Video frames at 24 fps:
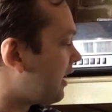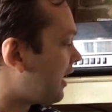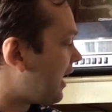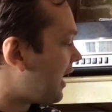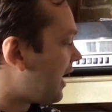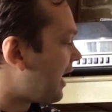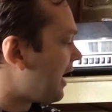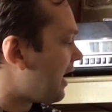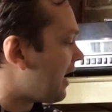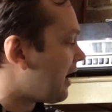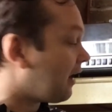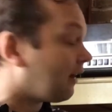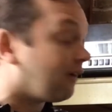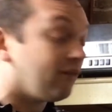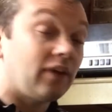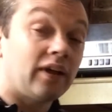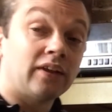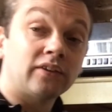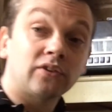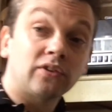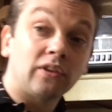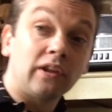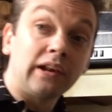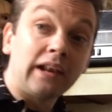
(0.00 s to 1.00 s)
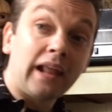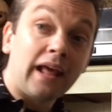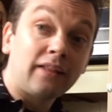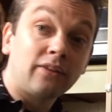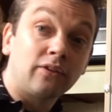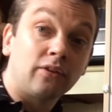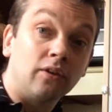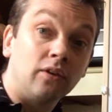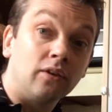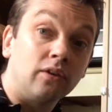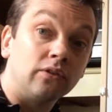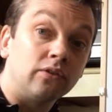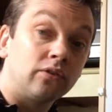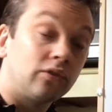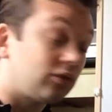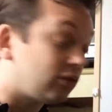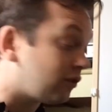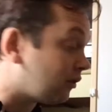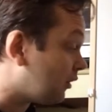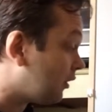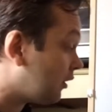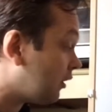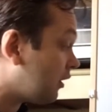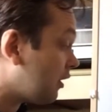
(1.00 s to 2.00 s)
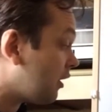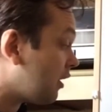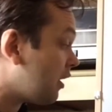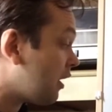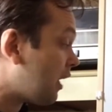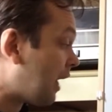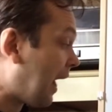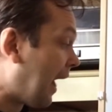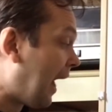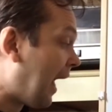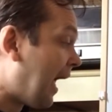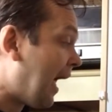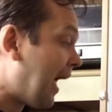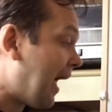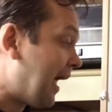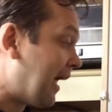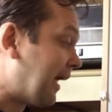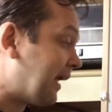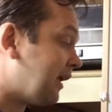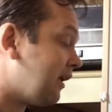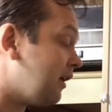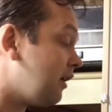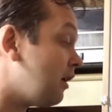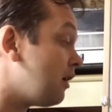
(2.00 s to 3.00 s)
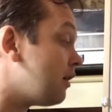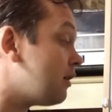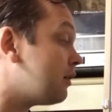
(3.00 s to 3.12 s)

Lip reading: Air, and that's the letters A,